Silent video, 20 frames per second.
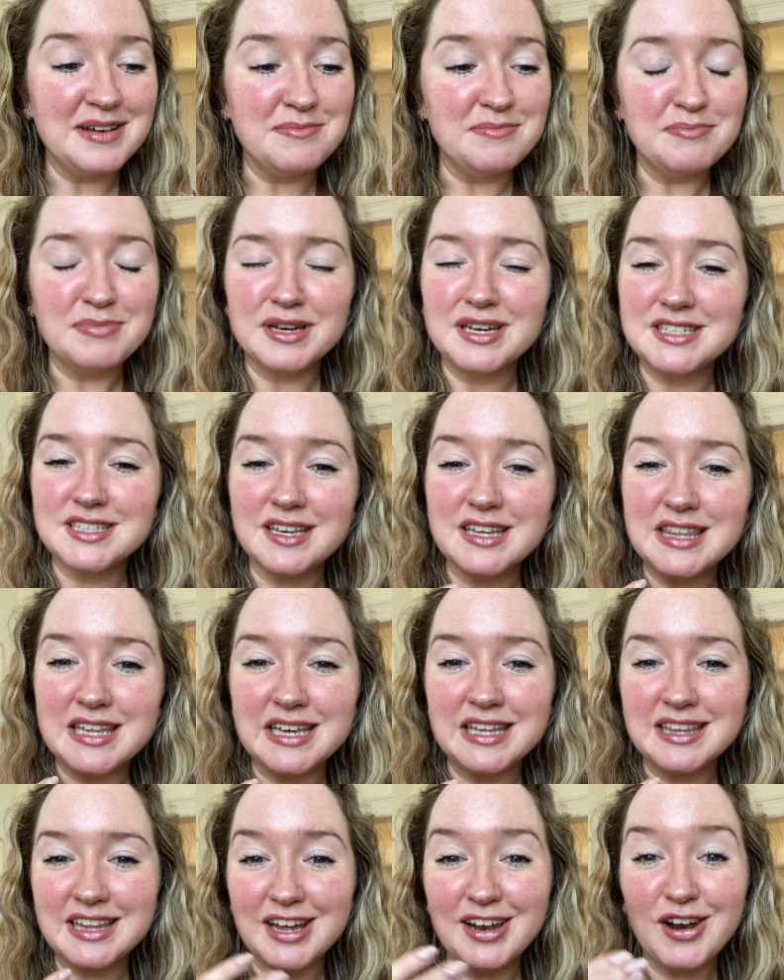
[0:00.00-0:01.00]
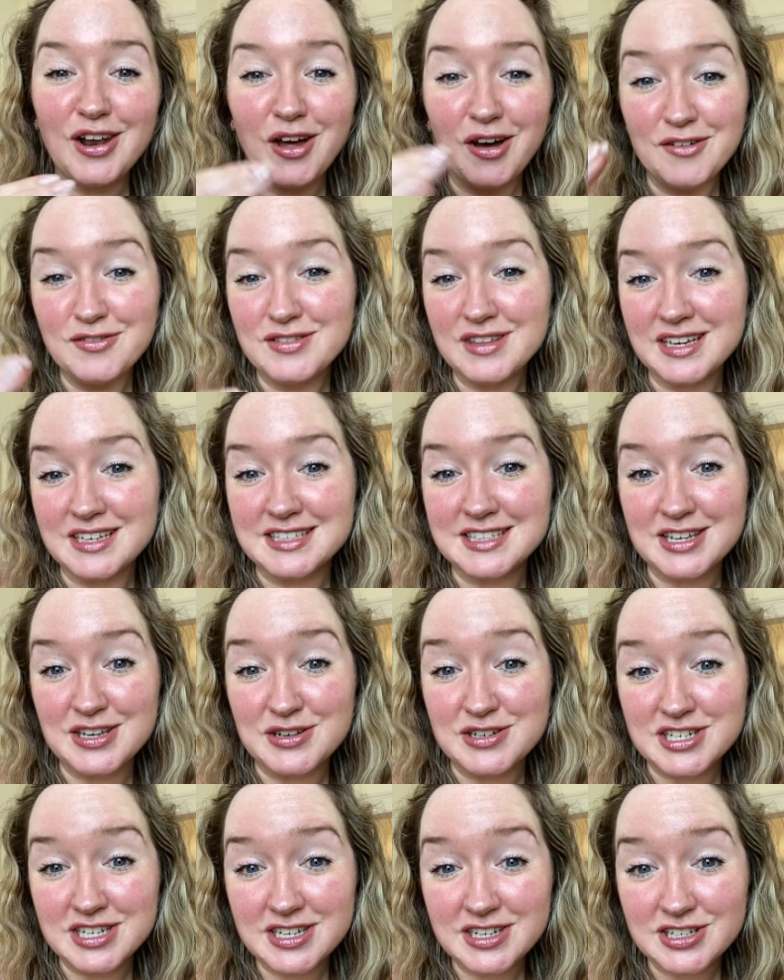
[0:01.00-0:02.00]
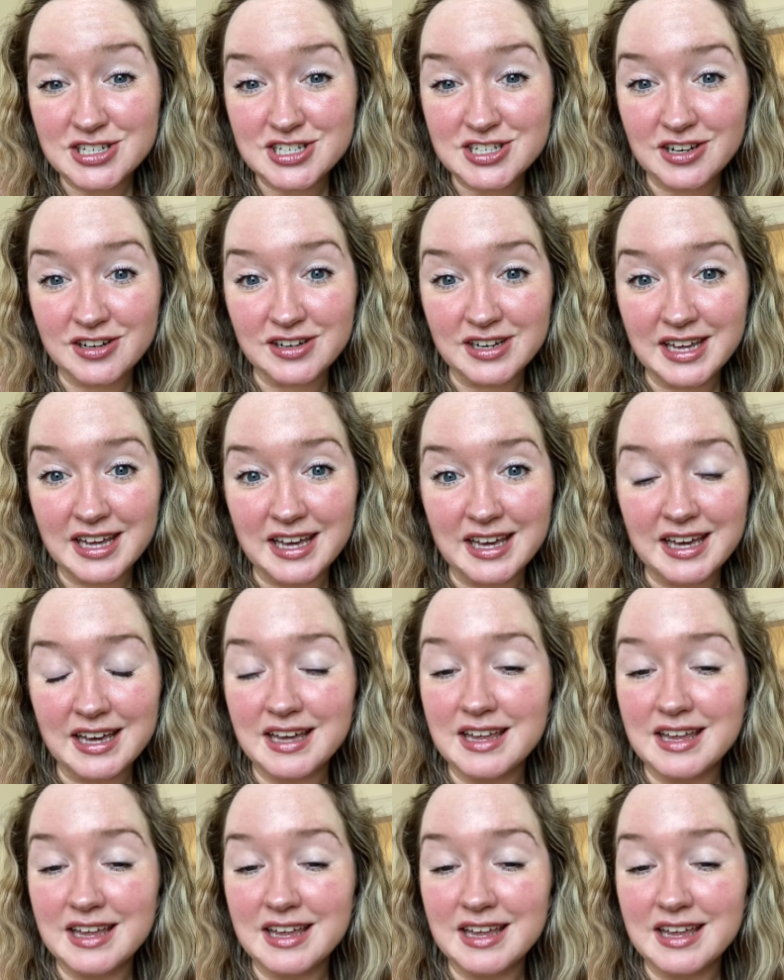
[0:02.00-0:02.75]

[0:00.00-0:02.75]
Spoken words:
because I think that a lot of things that you touched on here